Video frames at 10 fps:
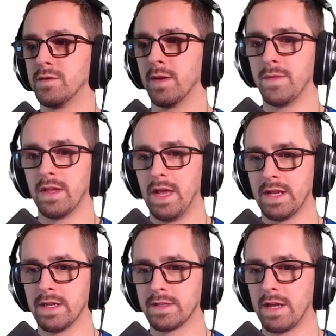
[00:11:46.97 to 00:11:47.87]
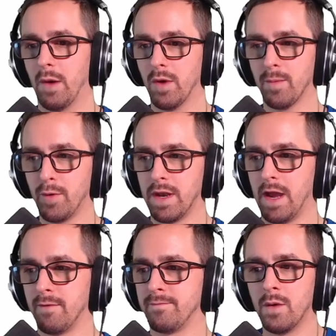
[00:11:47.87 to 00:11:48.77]
something like this, I want to point
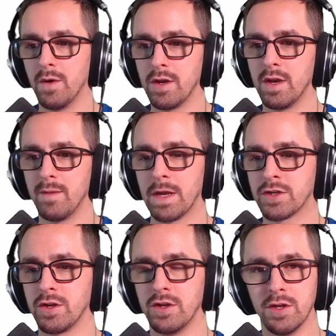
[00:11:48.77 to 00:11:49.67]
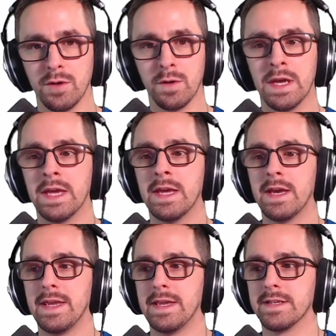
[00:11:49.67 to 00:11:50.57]
out what you need to make sure you do
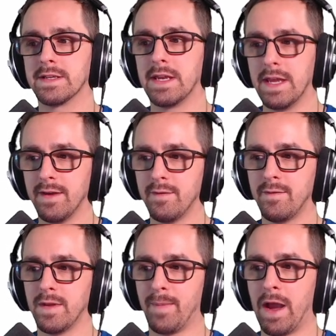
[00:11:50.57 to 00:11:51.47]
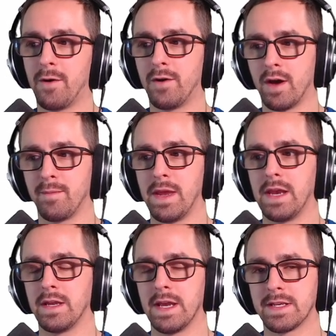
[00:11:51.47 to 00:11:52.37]
is give the Power
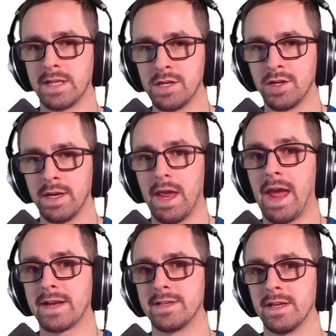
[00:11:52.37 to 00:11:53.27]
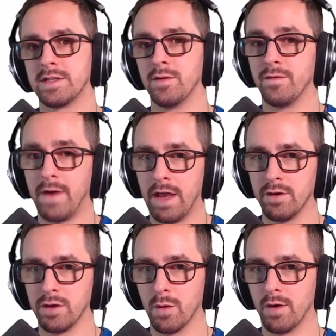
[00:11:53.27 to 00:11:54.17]
Automate extension access to file
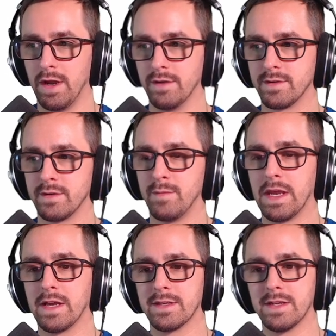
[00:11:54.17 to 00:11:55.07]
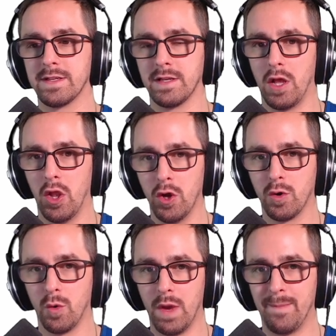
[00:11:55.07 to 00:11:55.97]
URLs because this is a
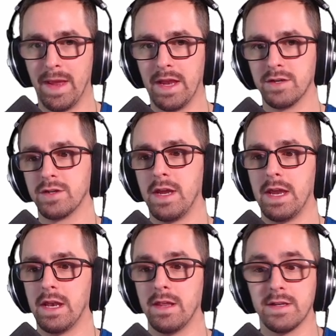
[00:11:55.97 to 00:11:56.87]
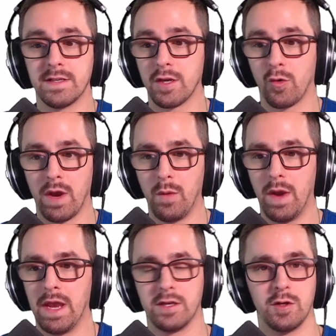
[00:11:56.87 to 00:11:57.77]
local web page and this is a great
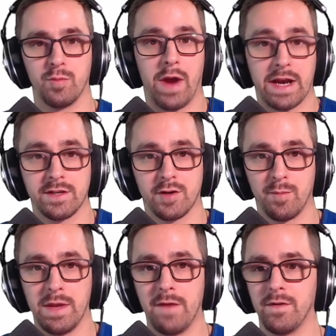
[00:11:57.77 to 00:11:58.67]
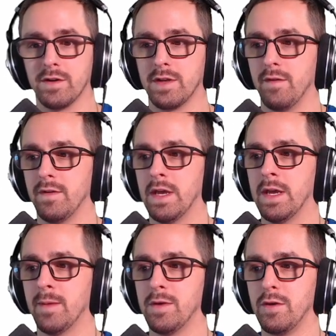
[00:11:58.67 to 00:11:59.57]
way to practice RPA for yourself.
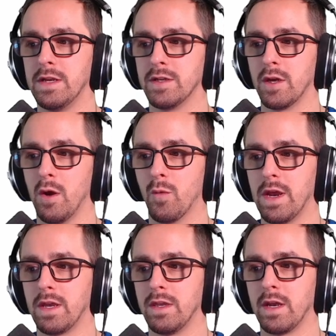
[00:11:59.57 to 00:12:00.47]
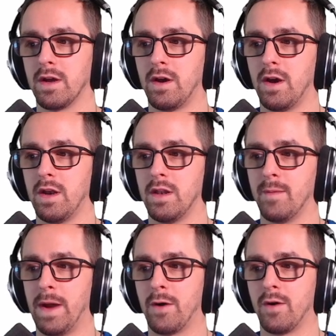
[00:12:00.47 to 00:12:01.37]
But you need to go right click on
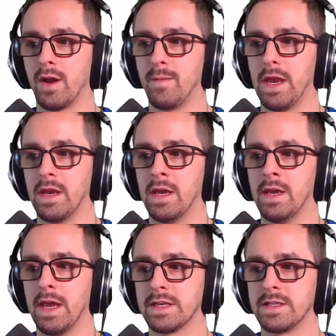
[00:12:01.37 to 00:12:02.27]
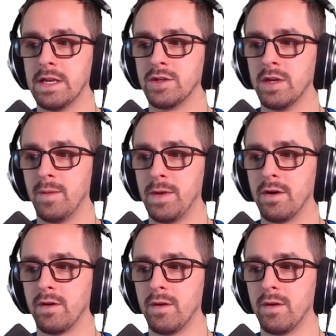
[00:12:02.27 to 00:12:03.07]
the Power Automate extension up here,